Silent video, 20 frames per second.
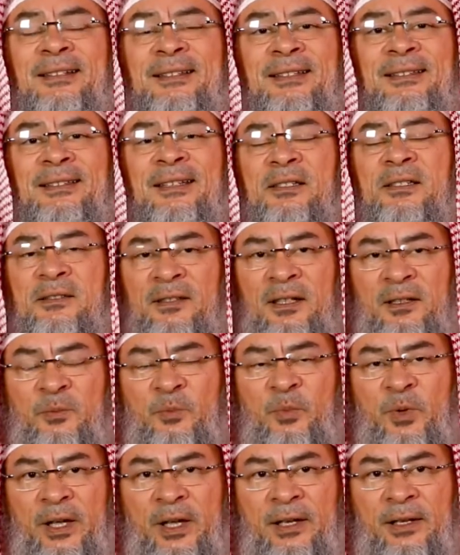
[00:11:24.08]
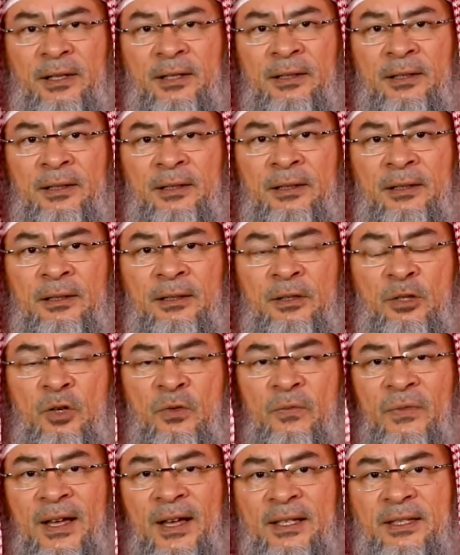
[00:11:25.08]
that it does not break
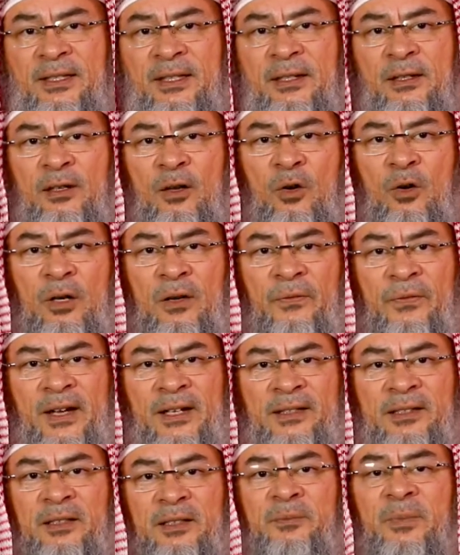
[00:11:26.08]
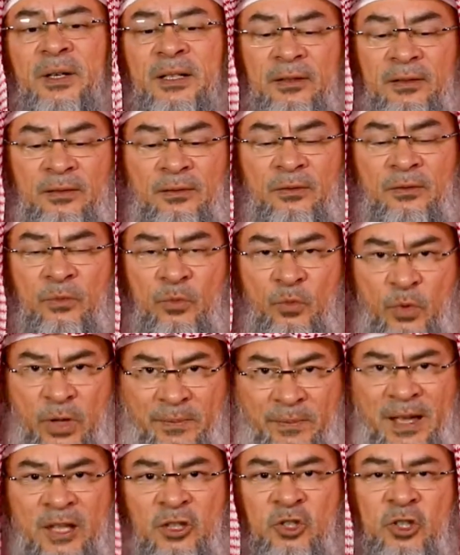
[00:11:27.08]
your fasting or affect it, but
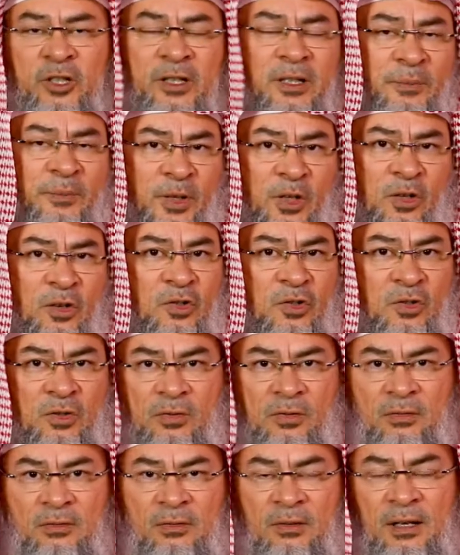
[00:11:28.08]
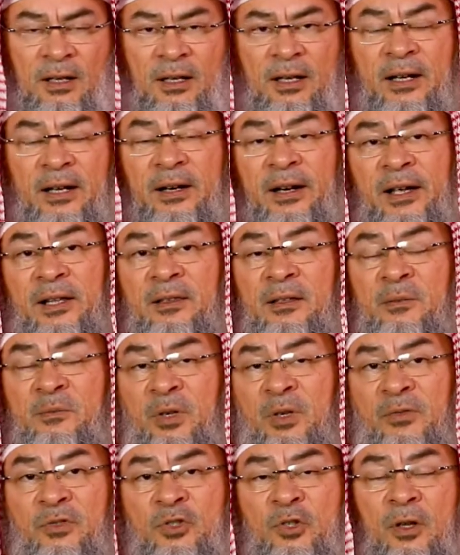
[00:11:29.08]
we mention it because a great
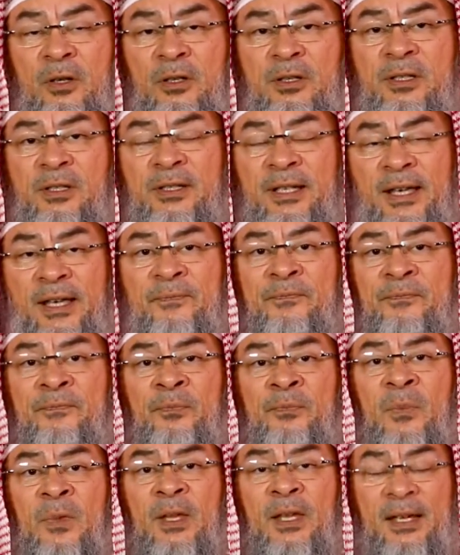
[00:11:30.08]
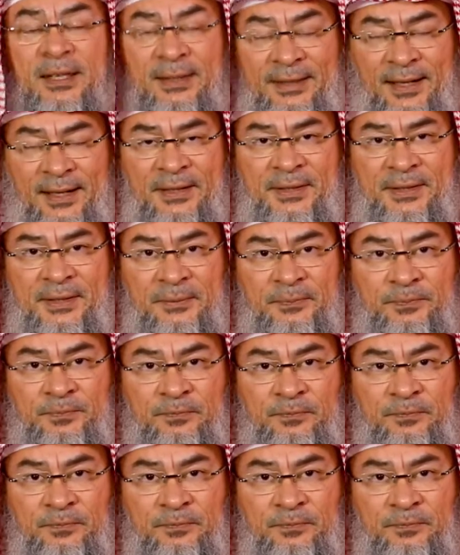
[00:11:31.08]
number of scholars say it does.